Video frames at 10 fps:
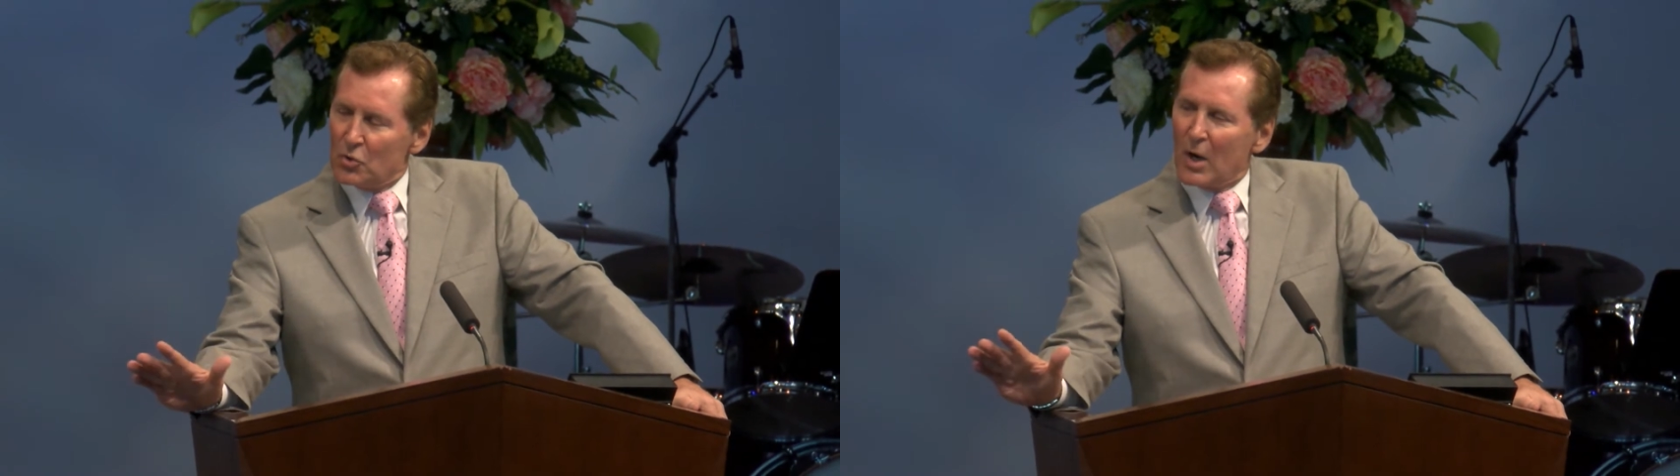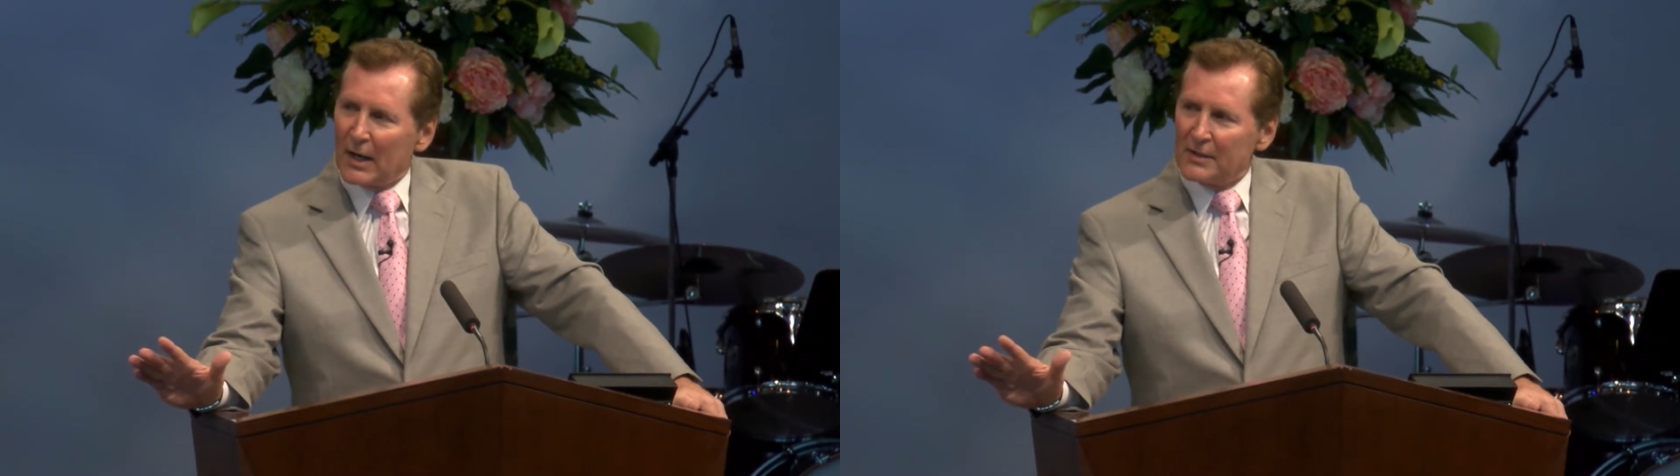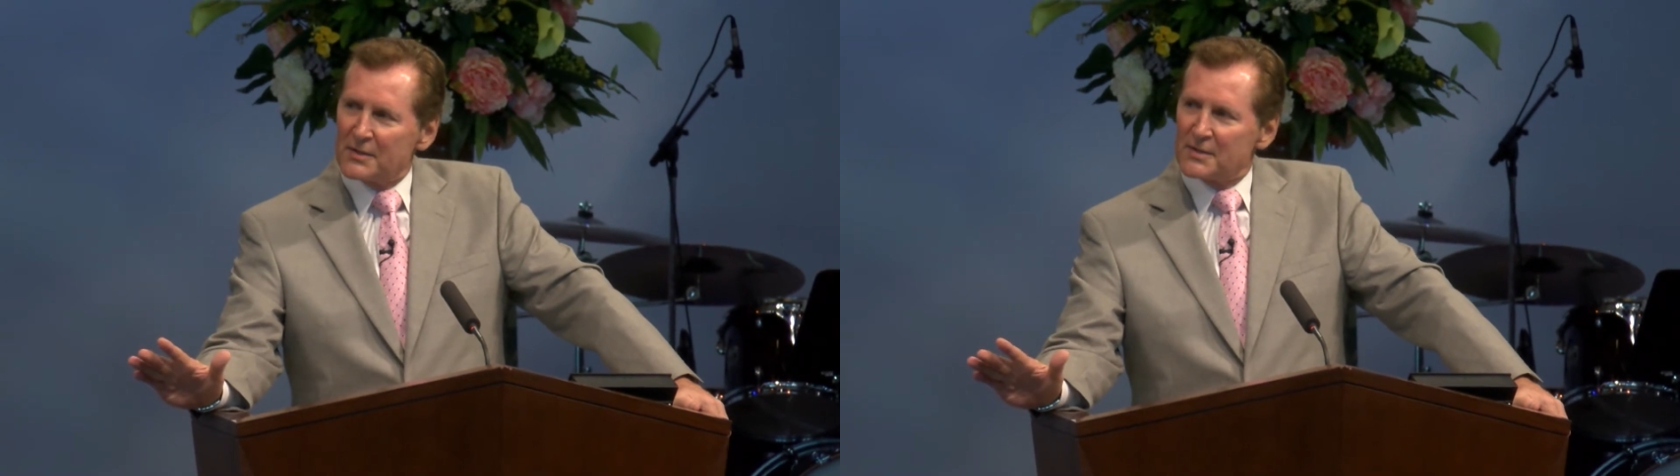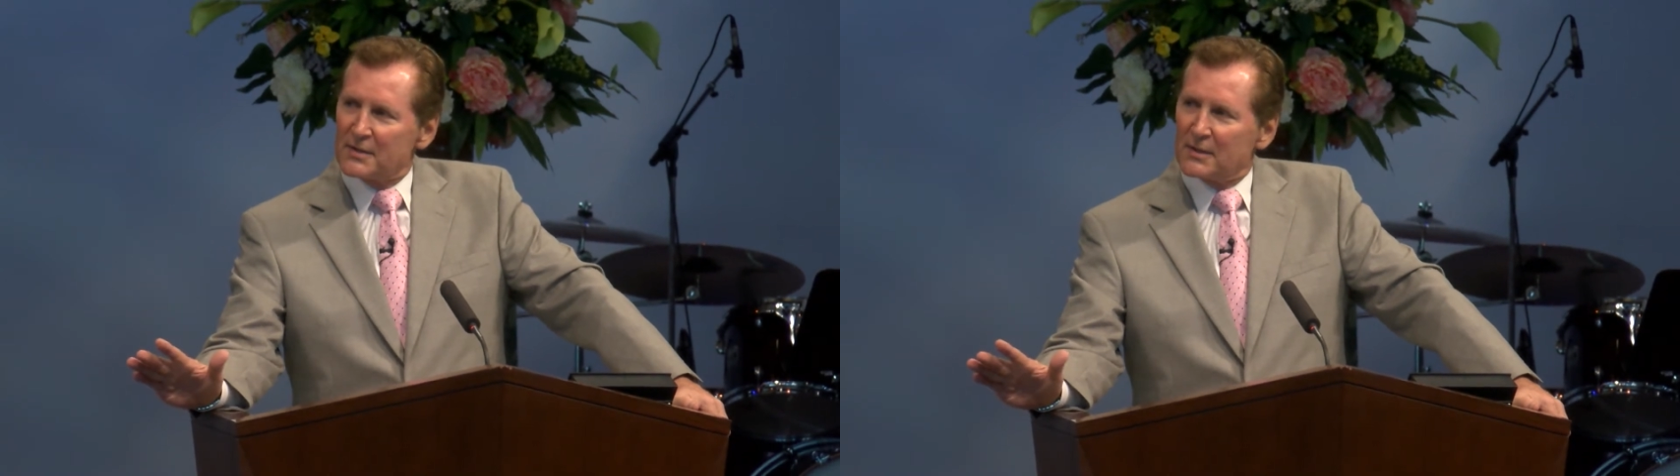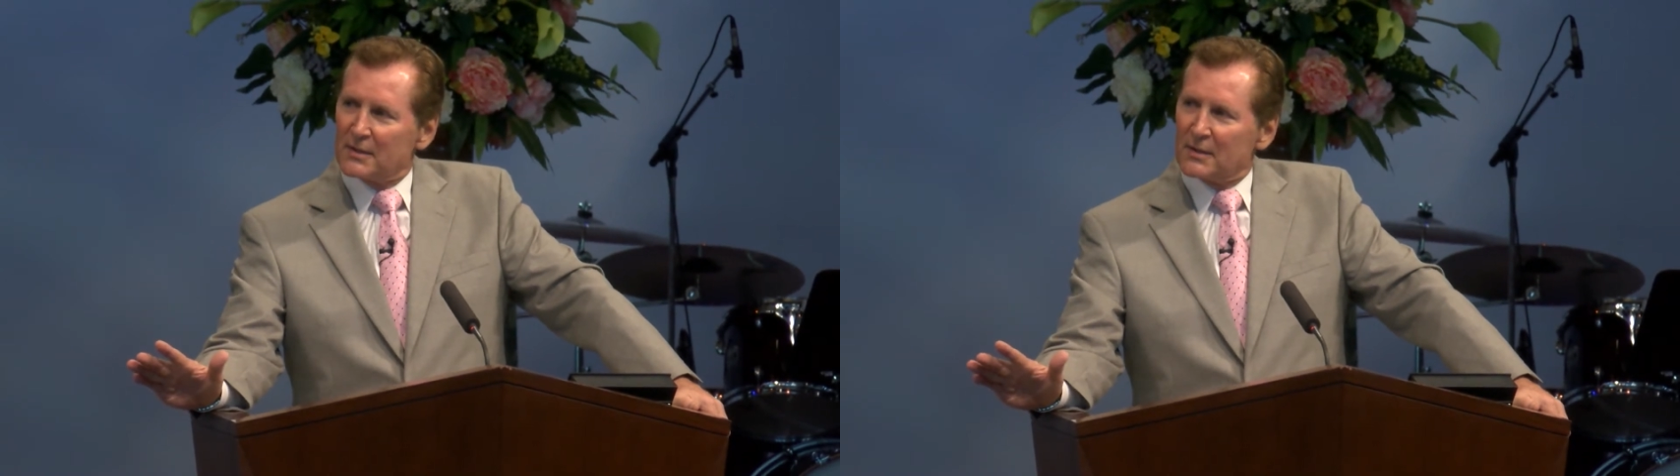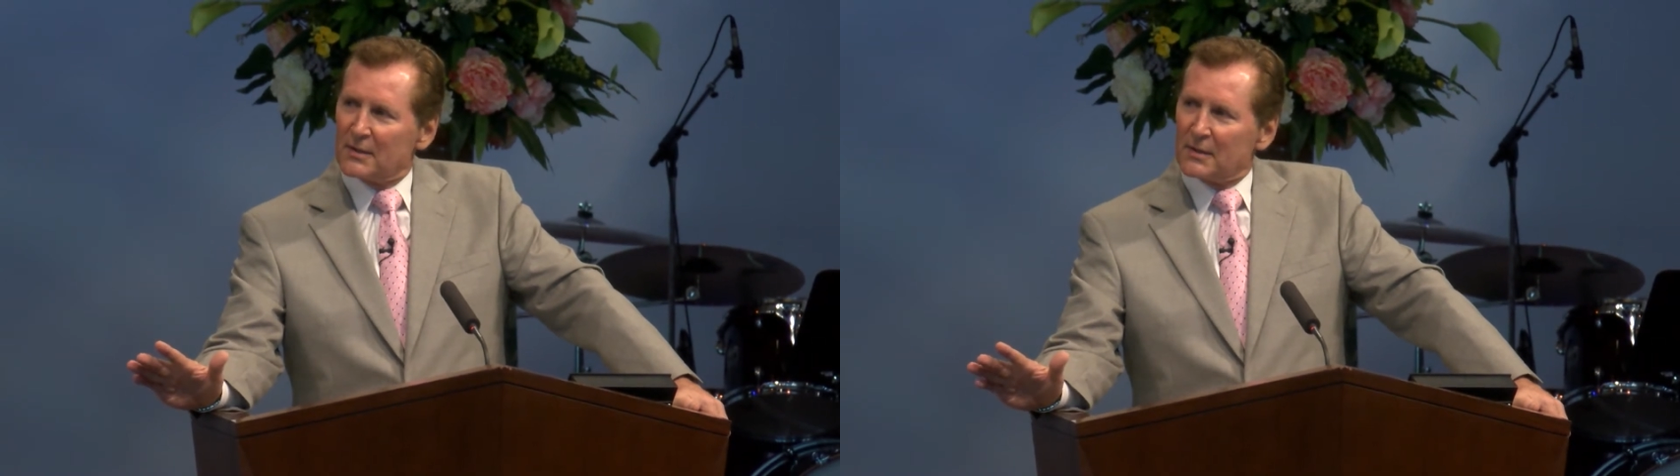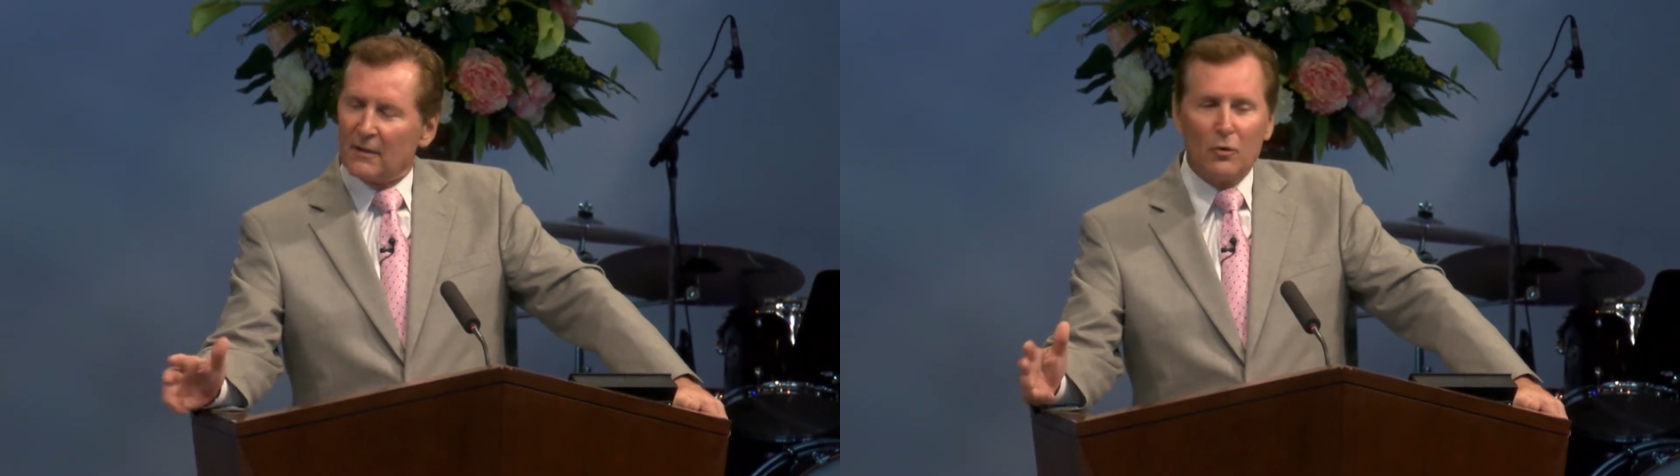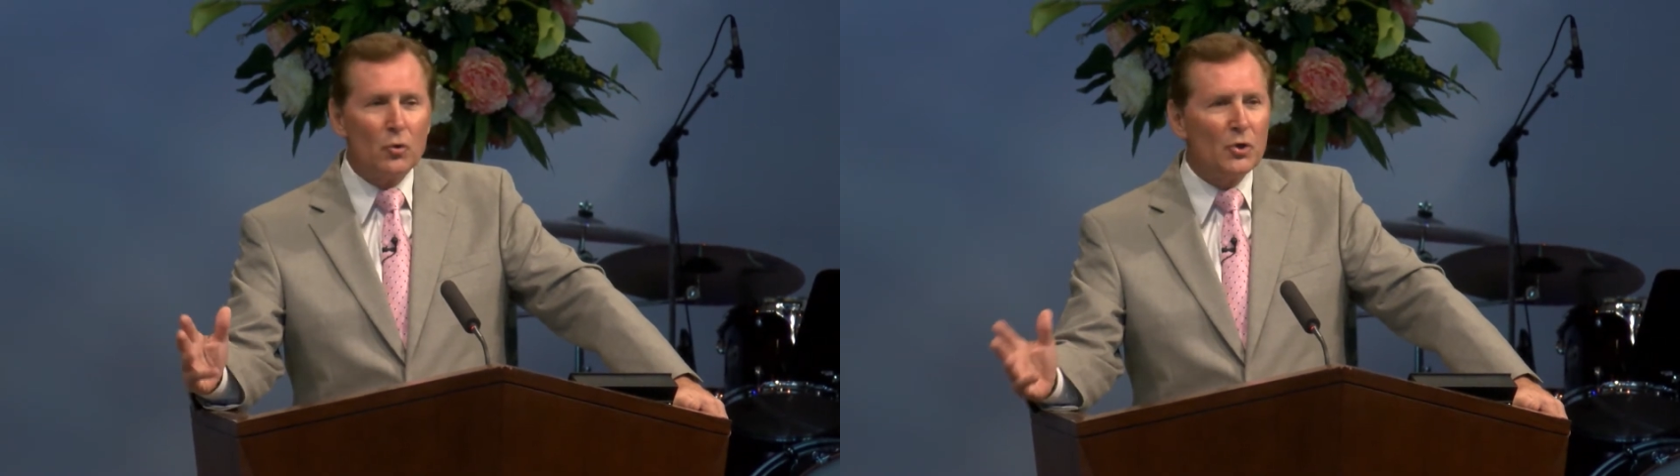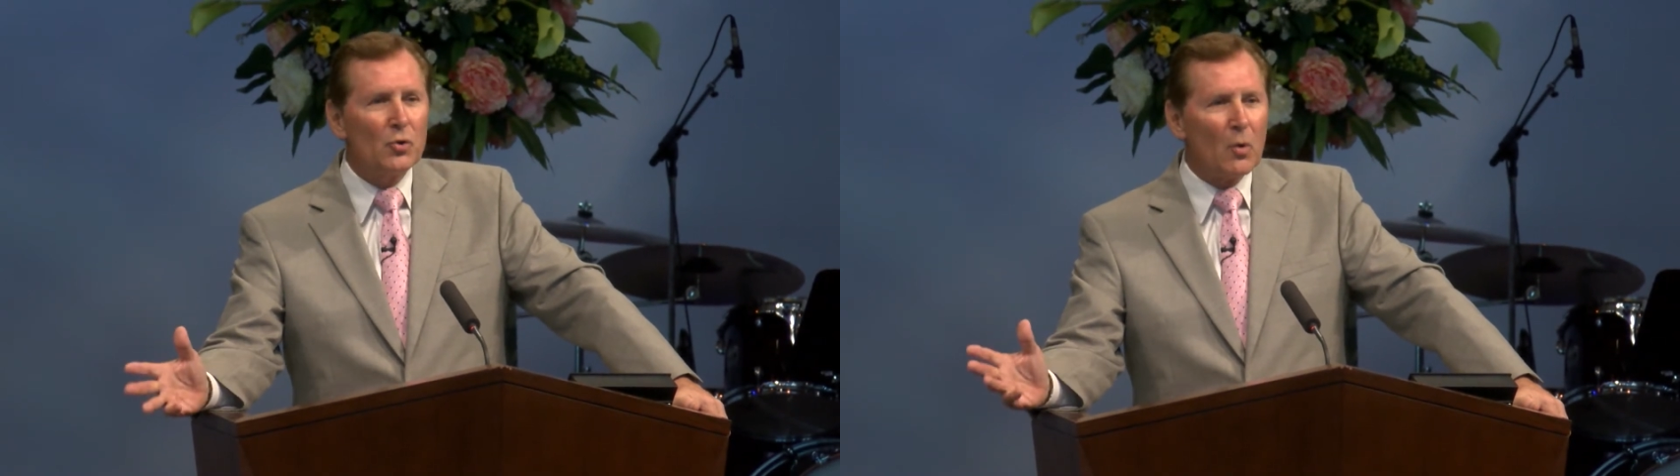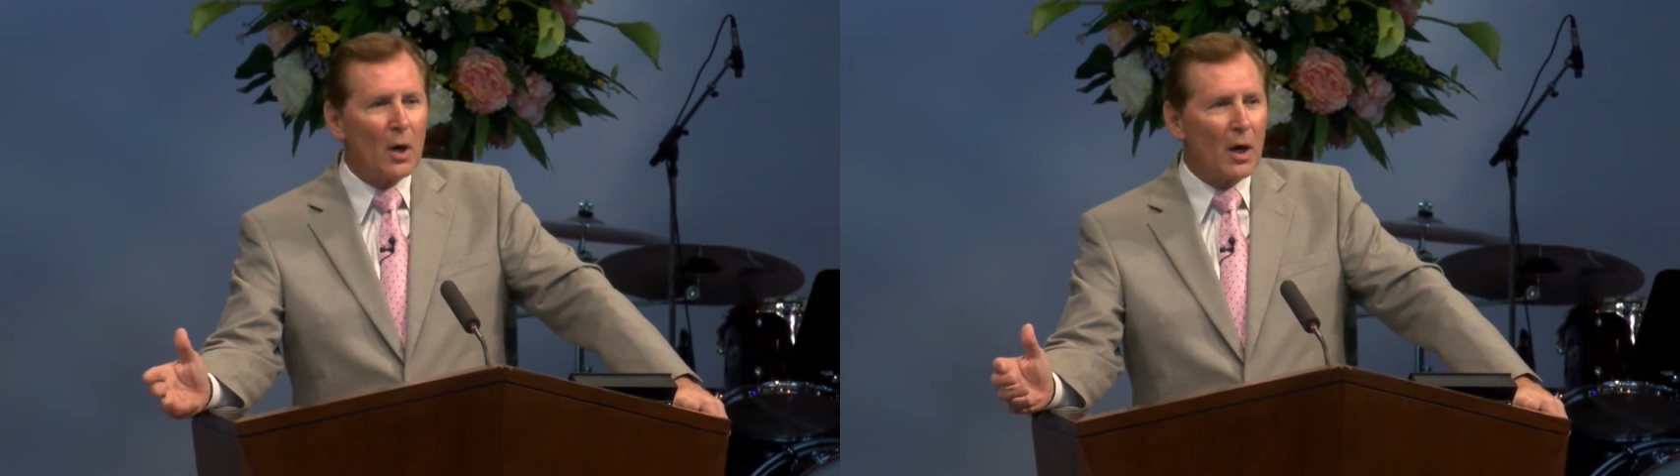heights of who
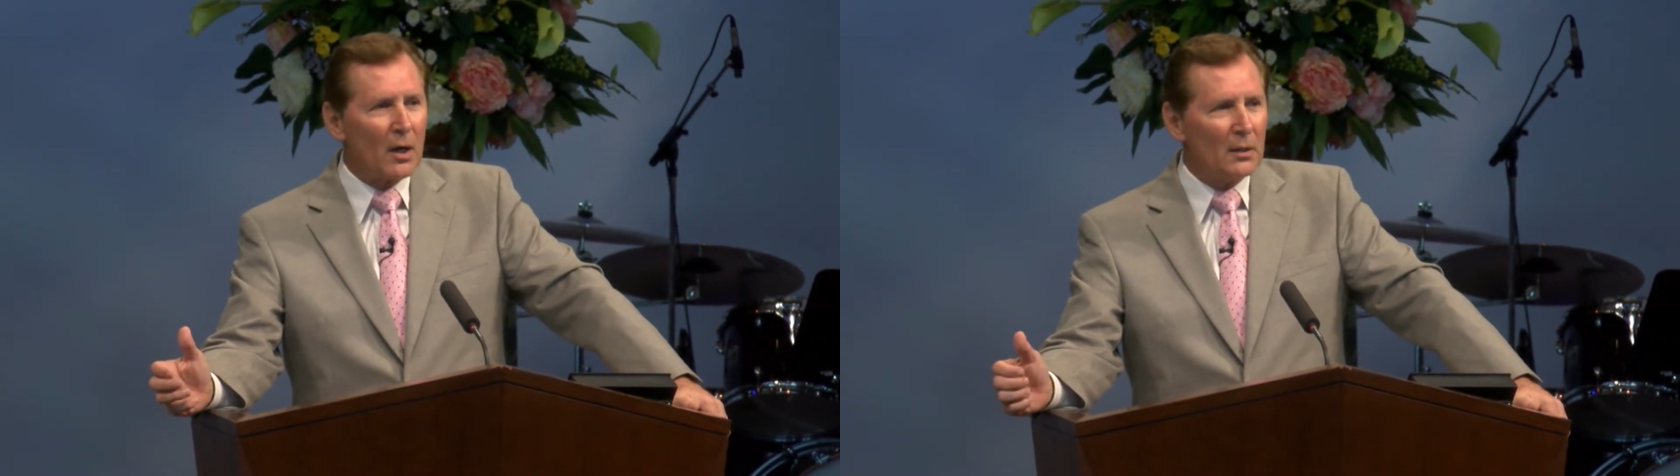you are,